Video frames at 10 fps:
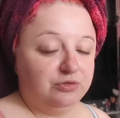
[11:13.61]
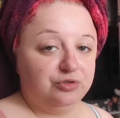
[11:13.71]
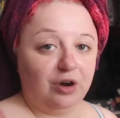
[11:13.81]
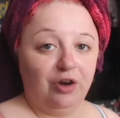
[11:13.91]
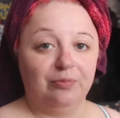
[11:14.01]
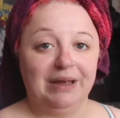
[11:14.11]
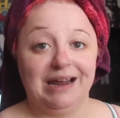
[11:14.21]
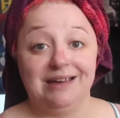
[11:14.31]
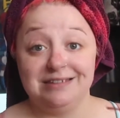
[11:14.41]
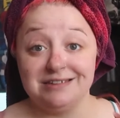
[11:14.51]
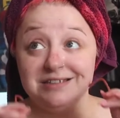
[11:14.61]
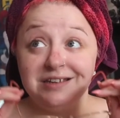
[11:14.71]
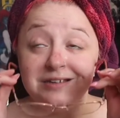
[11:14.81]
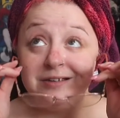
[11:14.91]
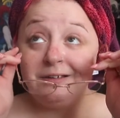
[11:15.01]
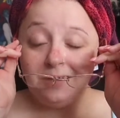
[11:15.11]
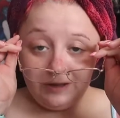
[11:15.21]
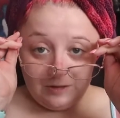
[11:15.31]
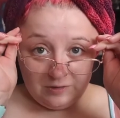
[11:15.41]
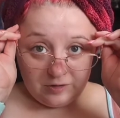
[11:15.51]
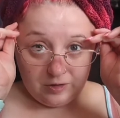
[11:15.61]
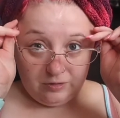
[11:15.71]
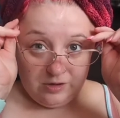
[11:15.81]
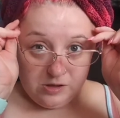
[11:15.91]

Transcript: dry off my glasses. So